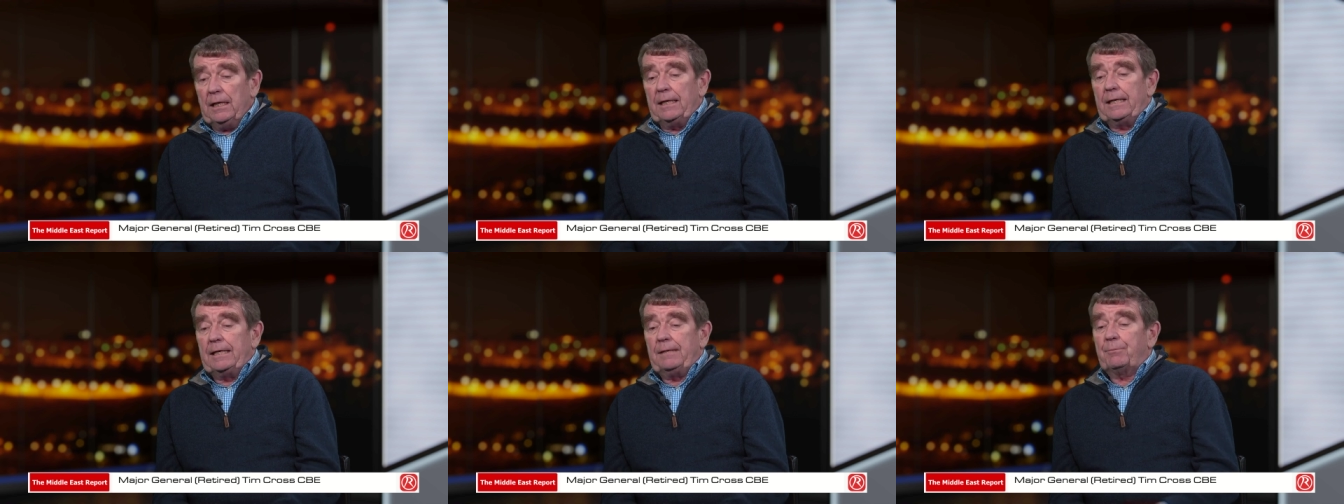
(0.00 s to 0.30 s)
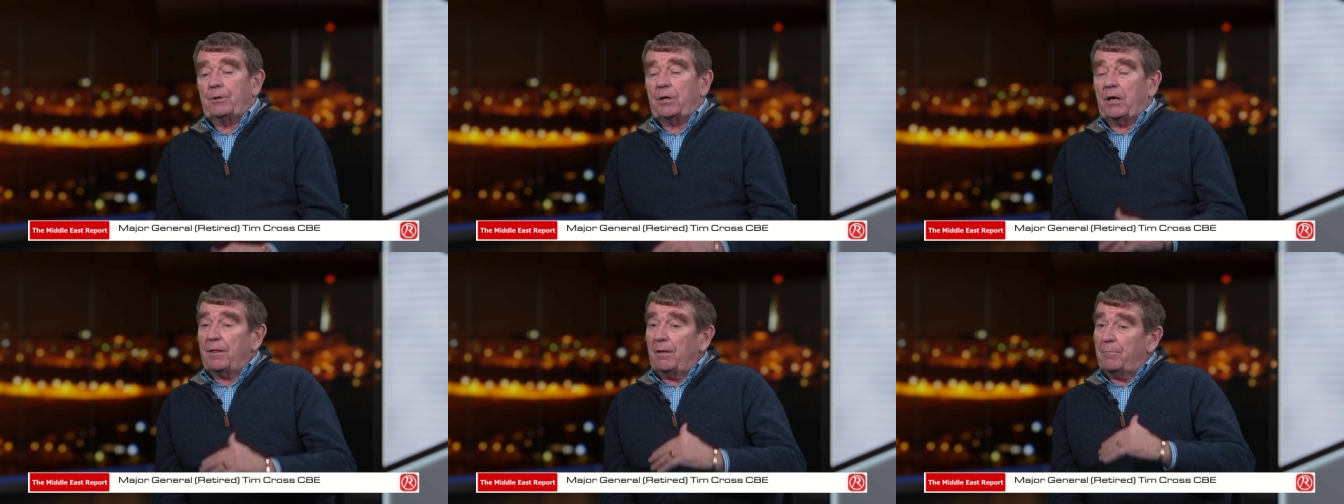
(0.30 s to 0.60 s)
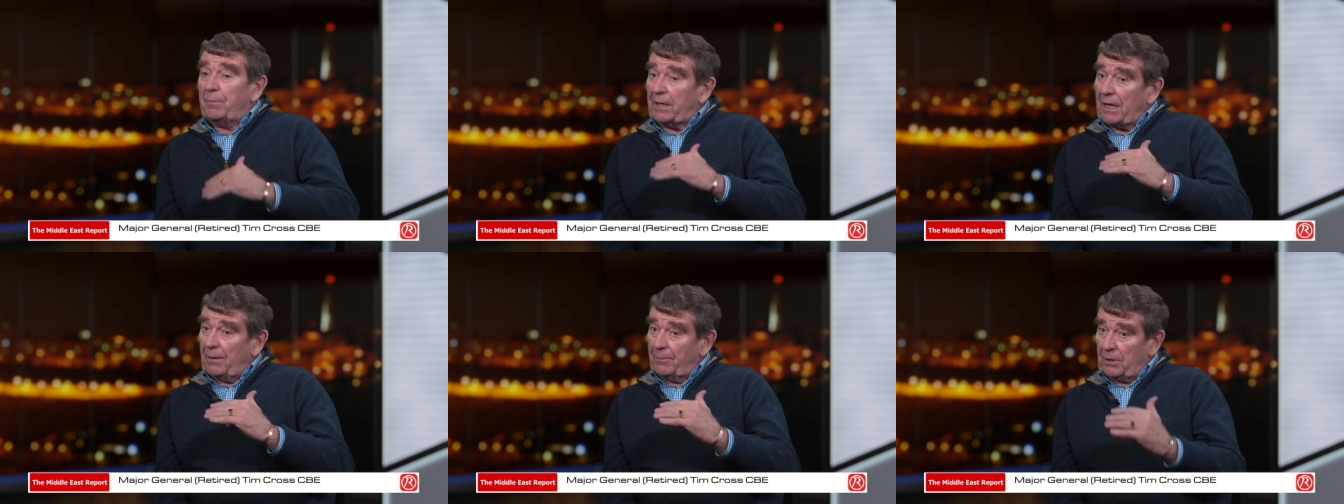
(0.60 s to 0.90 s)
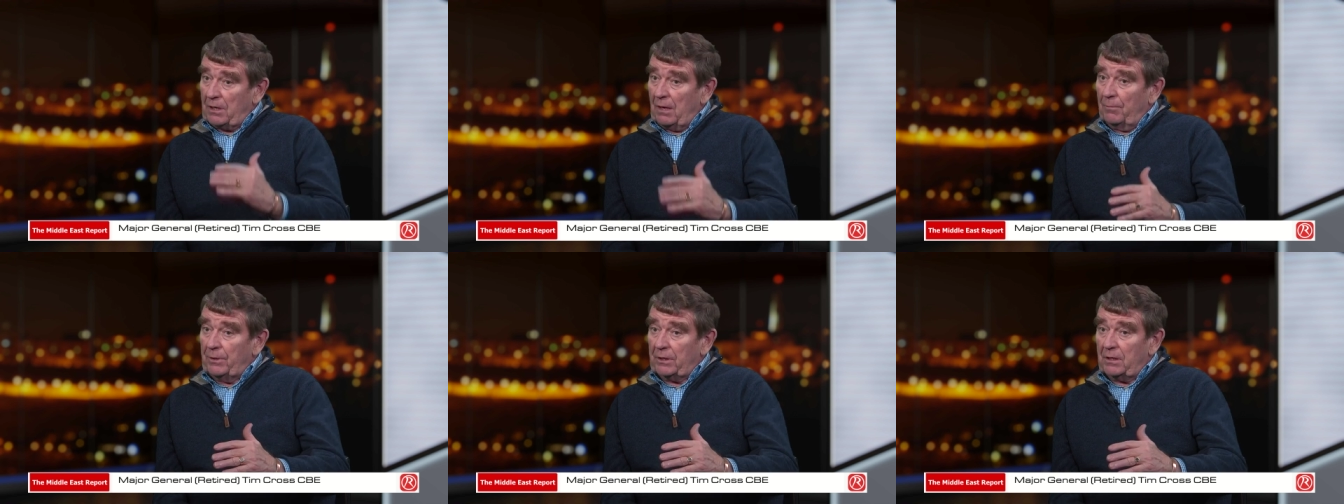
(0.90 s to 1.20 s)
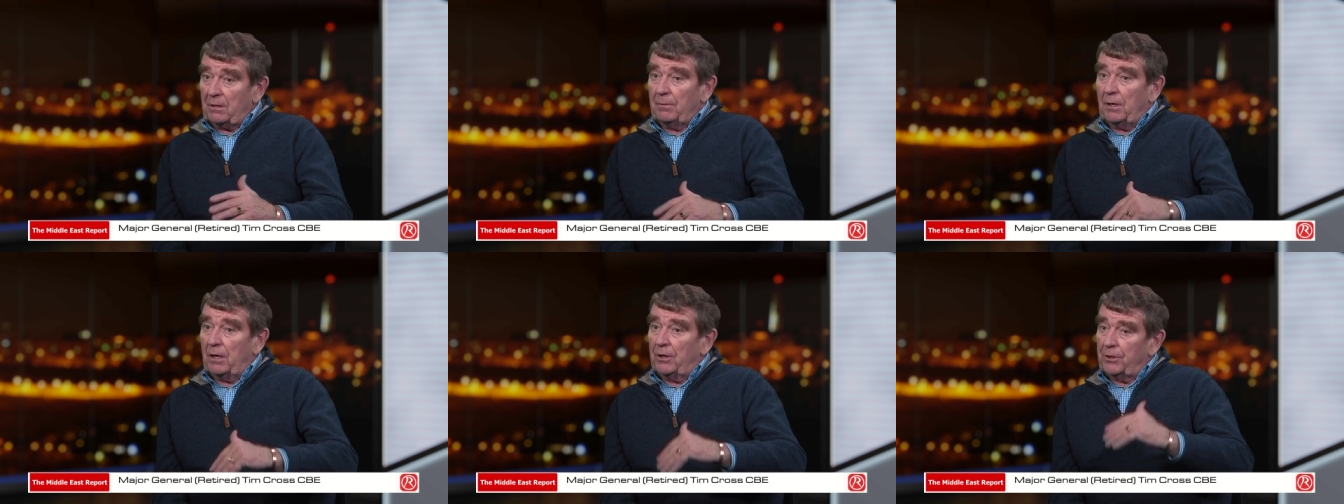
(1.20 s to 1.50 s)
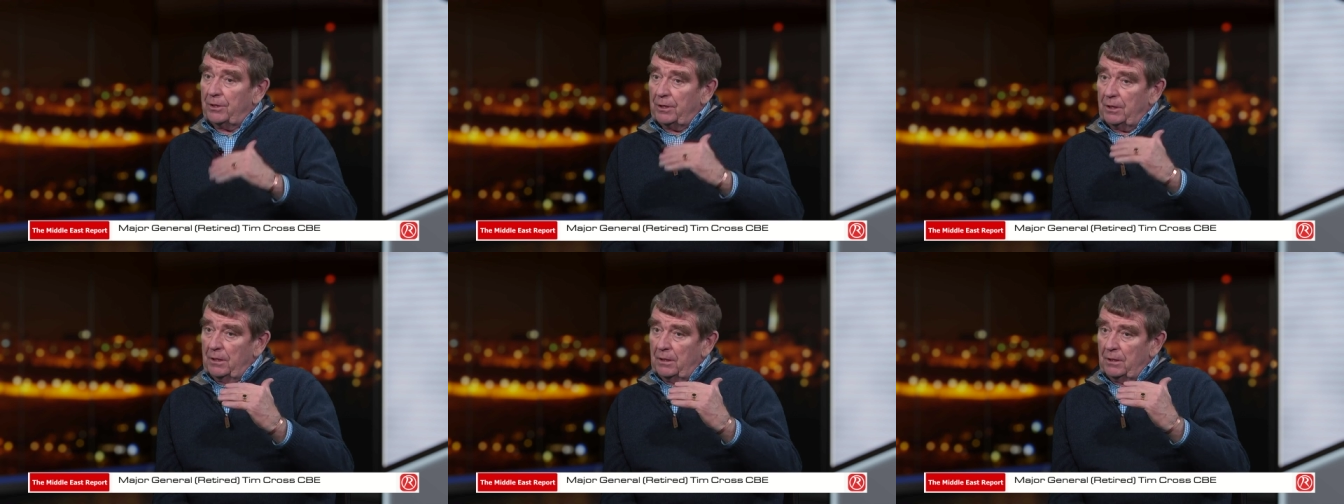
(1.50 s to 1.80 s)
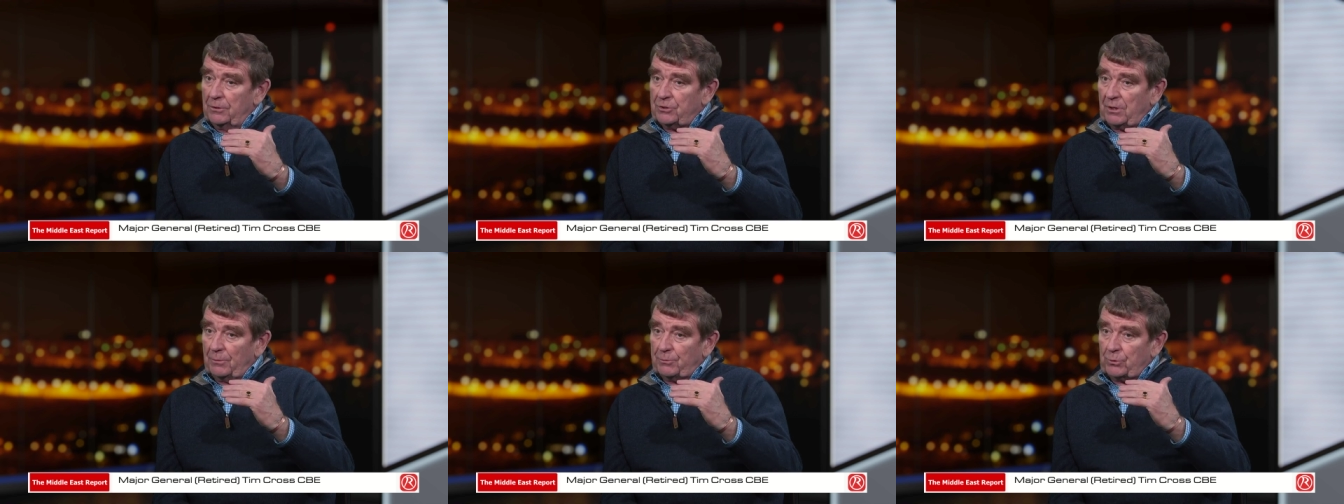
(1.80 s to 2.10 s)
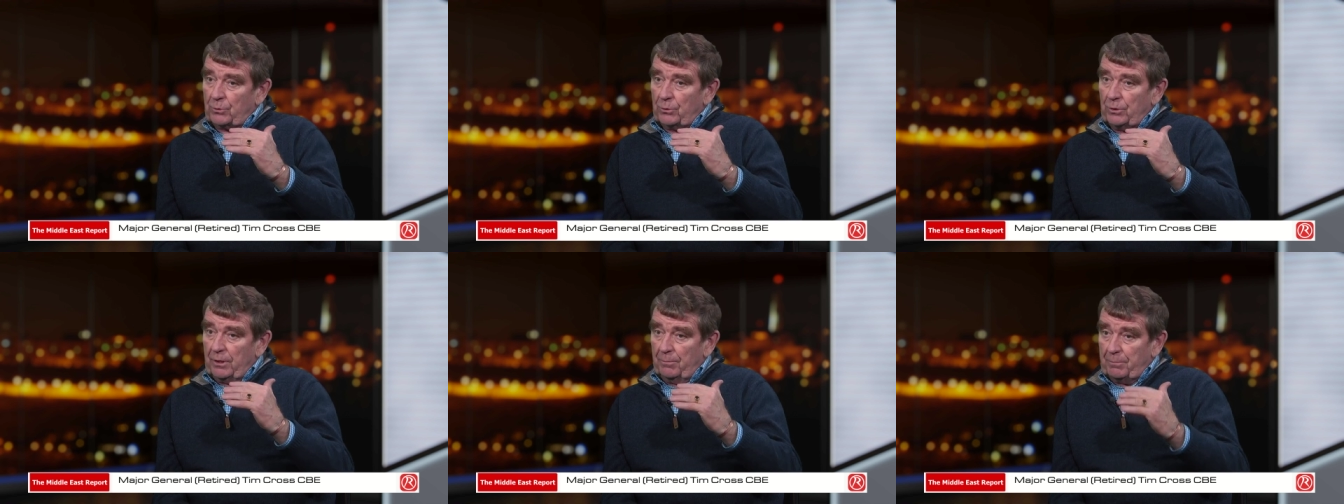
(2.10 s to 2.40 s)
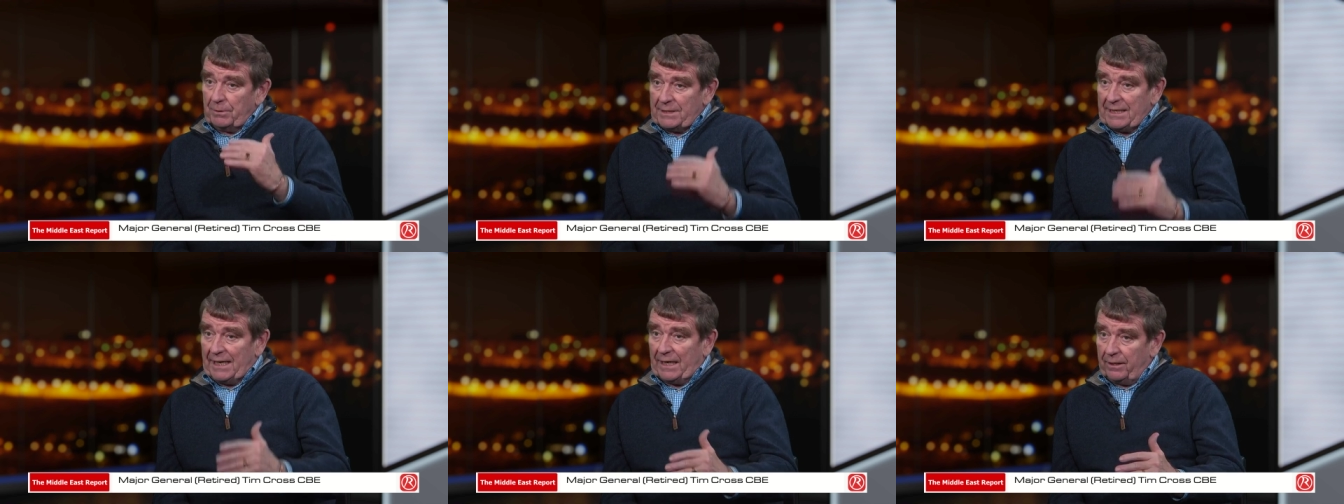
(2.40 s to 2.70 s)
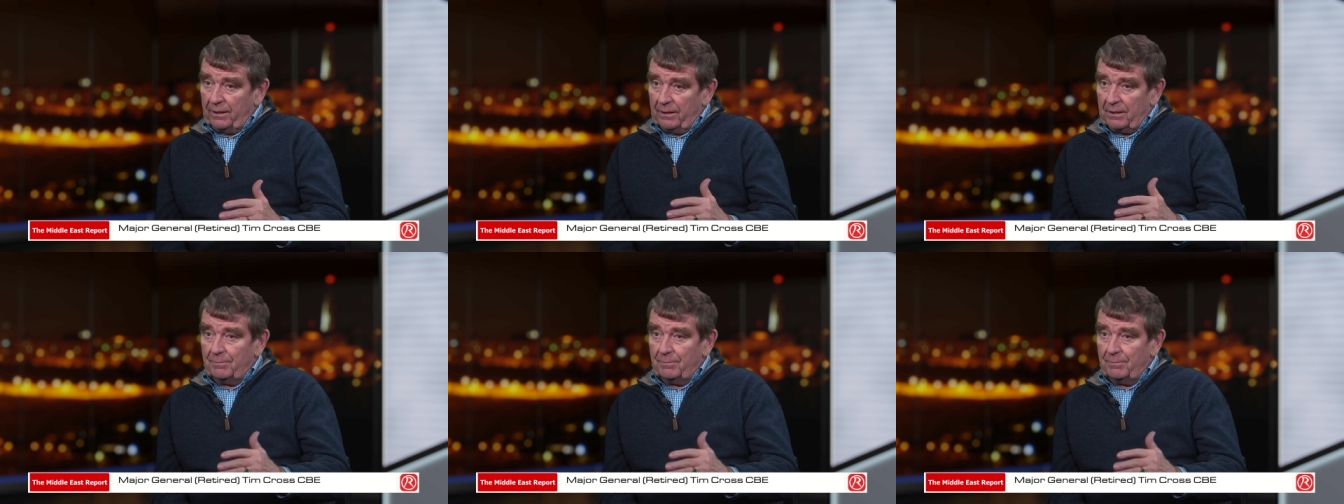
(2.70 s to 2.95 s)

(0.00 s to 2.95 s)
Uh, but I then became a company commander, subsequently a battalion